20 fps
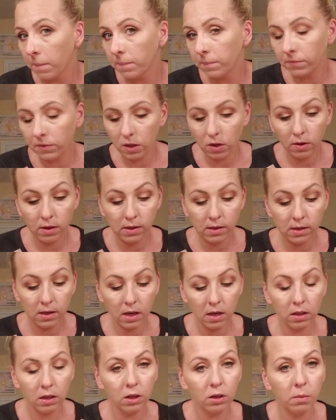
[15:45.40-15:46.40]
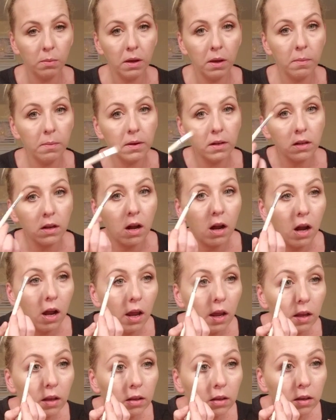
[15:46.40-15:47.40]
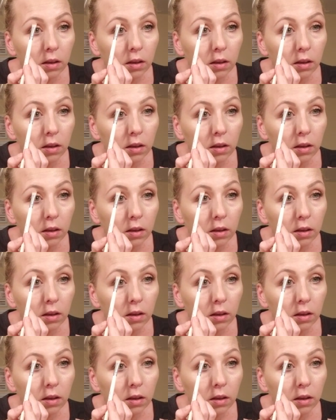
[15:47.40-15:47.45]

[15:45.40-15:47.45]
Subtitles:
You can see a little bit, but not,